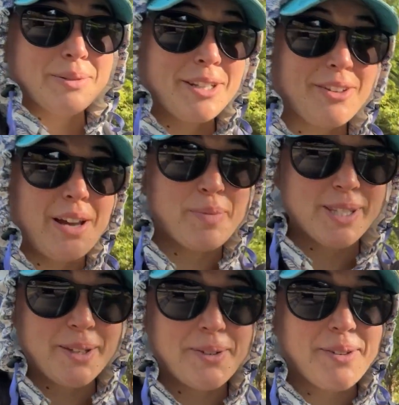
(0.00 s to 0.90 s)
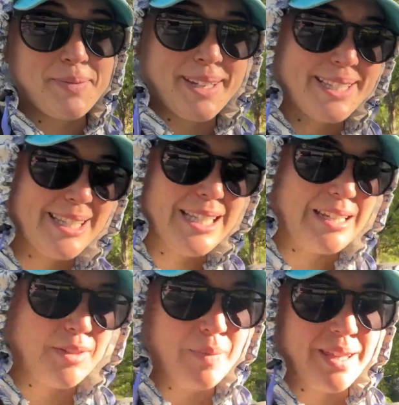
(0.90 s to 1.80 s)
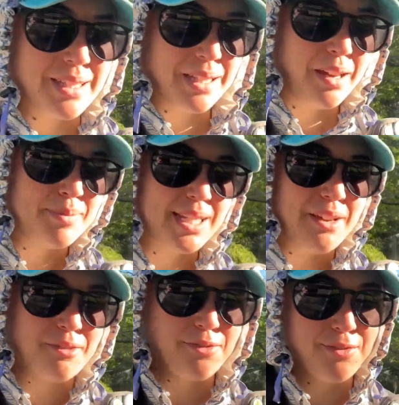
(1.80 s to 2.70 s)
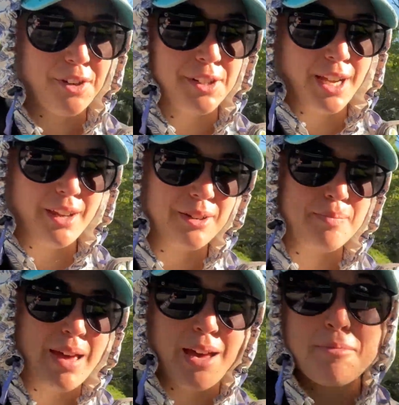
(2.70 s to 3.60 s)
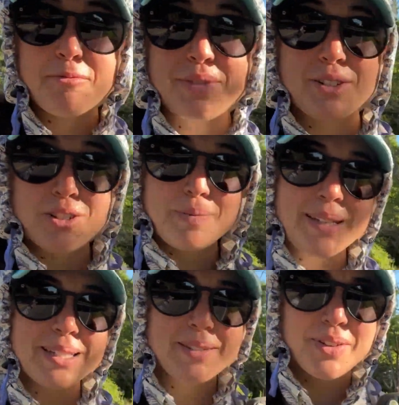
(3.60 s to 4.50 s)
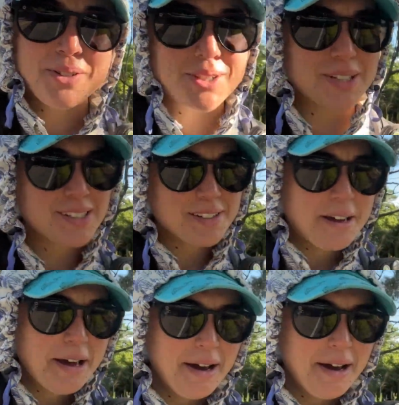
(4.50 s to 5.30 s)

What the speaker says: another episode of being saved by the top-down, far-out map with the GPS function.